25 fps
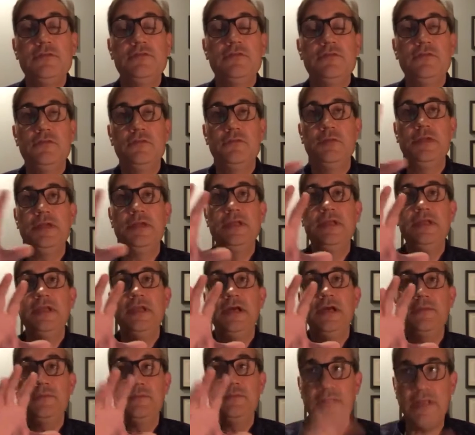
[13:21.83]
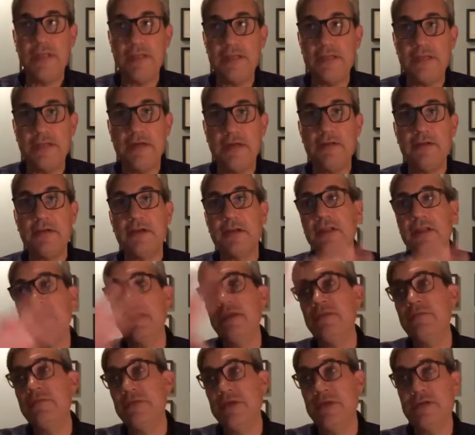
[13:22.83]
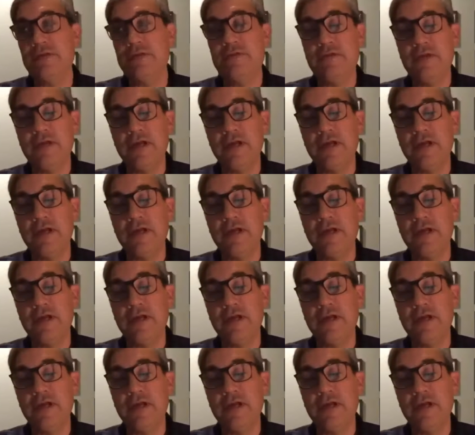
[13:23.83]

to be um, taken down in Cleveland,